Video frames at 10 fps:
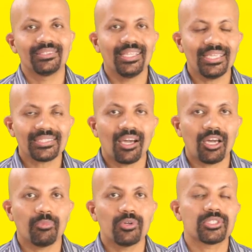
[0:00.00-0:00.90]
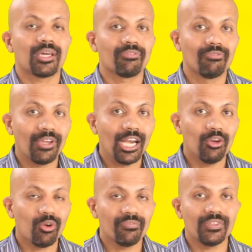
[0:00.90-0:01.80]
These hormones are well
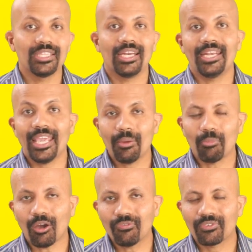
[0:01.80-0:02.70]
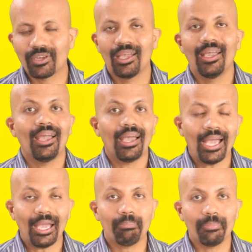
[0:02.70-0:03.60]
known with the name of
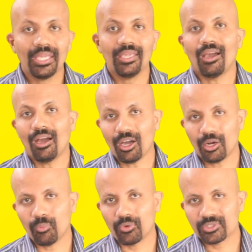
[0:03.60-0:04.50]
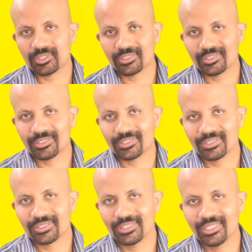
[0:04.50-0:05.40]
happy hormones
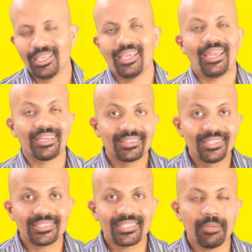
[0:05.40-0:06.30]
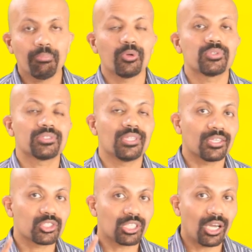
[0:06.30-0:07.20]
and this improves
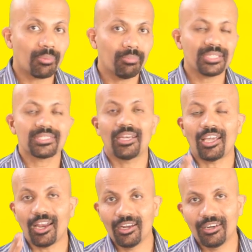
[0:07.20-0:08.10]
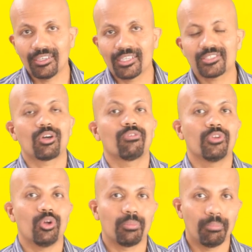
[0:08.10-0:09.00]
the sharpness and alertness of
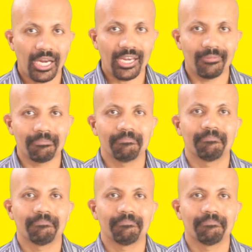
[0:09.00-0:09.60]
your brain.